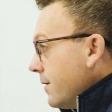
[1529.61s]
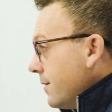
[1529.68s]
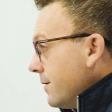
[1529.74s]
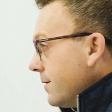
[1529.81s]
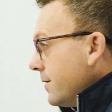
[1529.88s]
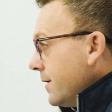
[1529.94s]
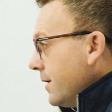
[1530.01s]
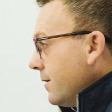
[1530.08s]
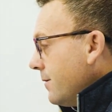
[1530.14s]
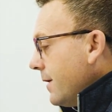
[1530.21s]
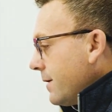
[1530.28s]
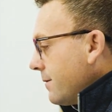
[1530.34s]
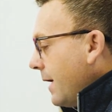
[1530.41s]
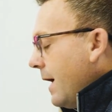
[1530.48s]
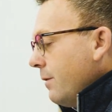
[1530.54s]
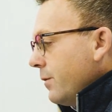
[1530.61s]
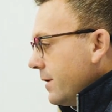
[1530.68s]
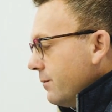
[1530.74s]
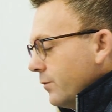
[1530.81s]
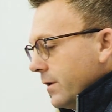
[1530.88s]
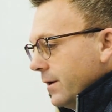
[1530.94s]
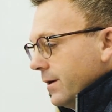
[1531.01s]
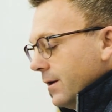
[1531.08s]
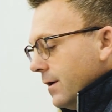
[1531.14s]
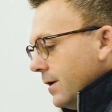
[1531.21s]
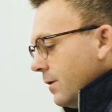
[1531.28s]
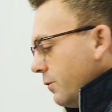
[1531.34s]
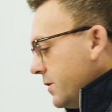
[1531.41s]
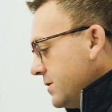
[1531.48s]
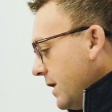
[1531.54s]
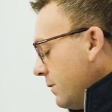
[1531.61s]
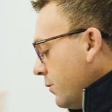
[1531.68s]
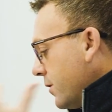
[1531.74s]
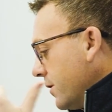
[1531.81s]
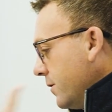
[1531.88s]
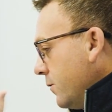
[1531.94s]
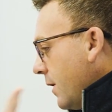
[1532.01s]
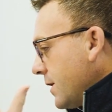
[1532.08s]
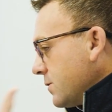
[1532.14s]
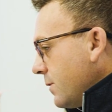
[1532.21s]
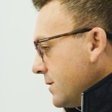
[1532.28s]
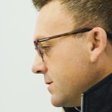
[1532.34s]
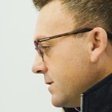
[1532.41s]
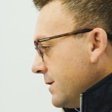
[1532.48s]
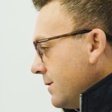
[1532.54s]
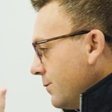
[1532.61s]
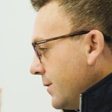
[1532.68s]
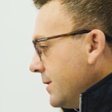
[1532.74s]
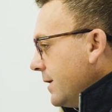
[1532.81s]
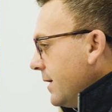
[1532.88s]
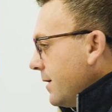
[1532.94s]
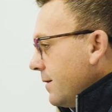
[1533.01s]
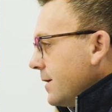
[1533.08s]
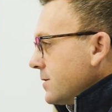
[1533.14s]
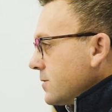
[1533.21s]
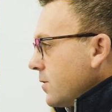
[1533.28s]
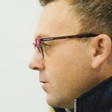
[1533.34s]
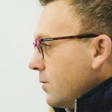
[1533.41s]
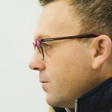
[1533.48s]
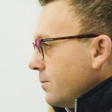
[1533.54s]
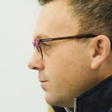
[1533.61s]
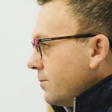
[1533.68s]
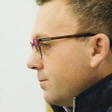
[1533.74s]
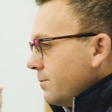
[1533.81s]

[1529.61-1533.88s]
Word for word: Yeah. You know, like, hey, we we we said we are gonna do X, Y, Z. We did it. Let's go.